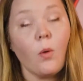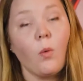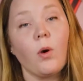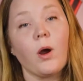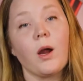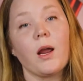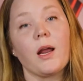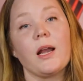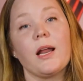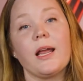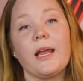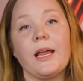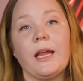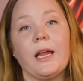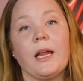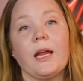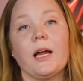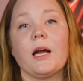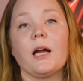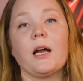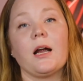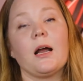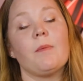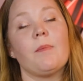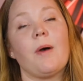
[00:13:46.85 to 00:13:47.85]
we're going to
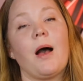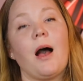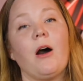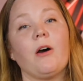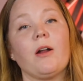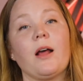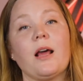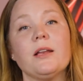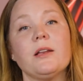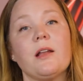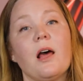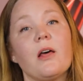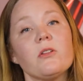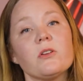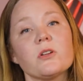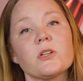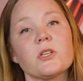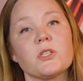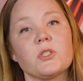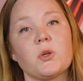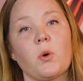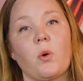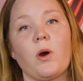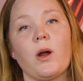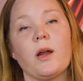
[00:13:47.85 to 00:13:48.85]
hear about another
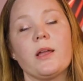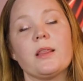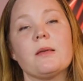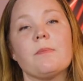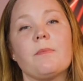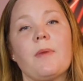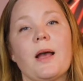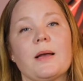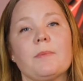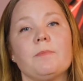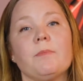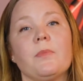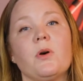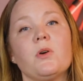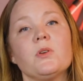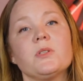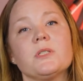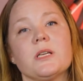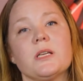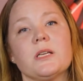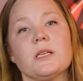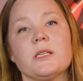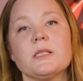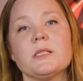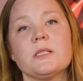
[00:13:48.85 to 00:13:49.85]
story that
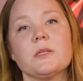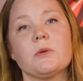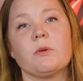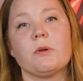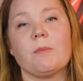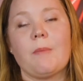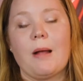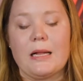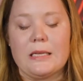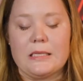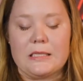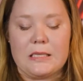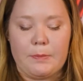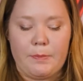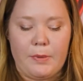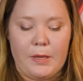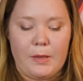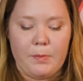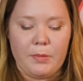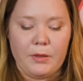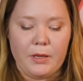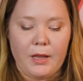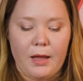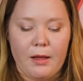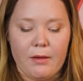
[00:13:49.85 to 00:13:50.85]
Moses reminds the
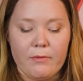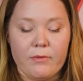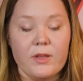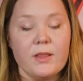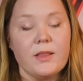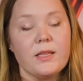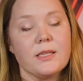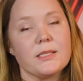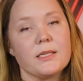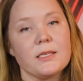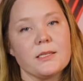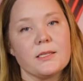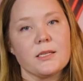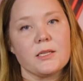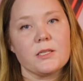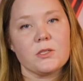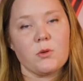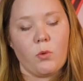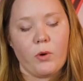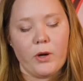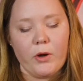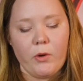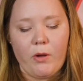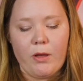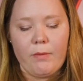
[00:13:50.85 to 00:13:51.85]
people of, and this is the
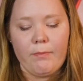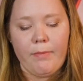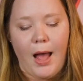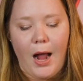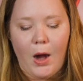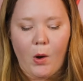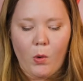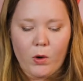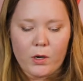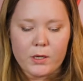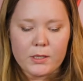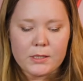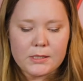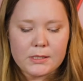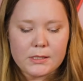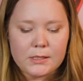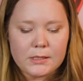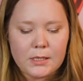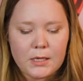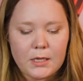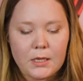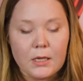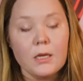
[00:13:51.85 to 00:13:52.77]
story going backwards.